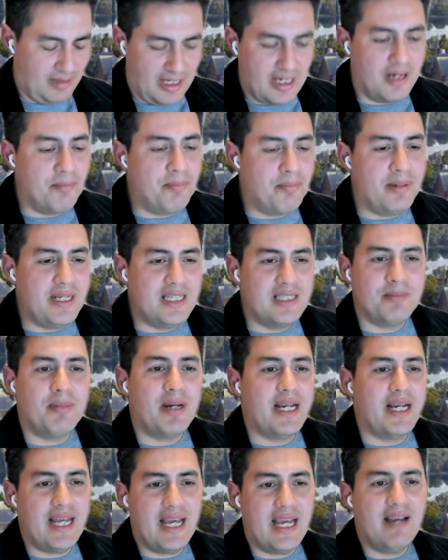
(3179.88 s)
companies
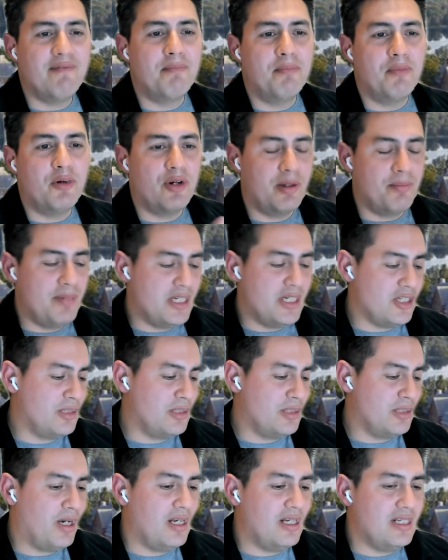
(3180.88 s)
might have more
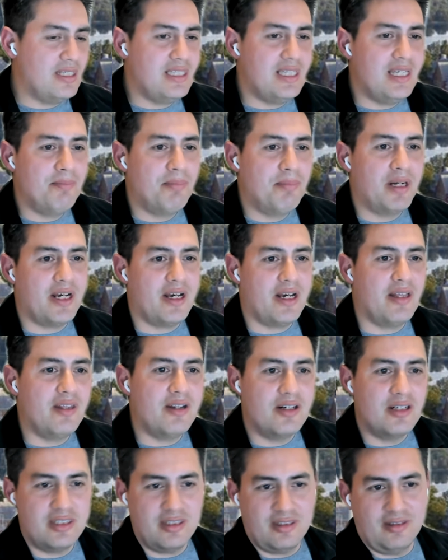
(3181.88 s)
ambitious policy, but
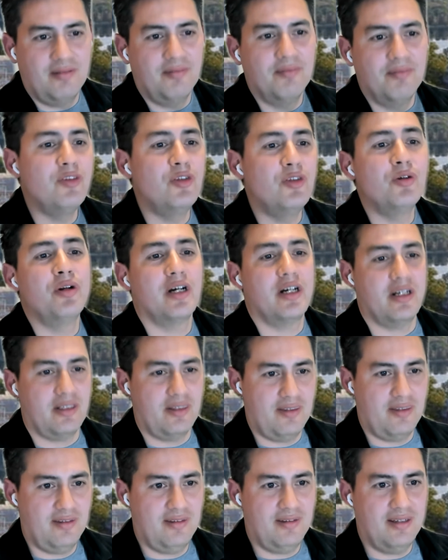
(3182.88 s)
others do
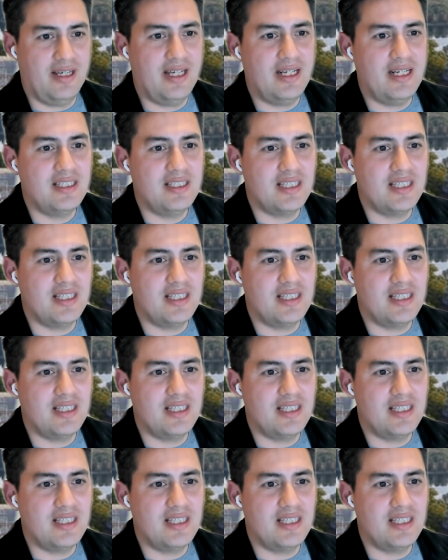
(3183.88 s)
not. And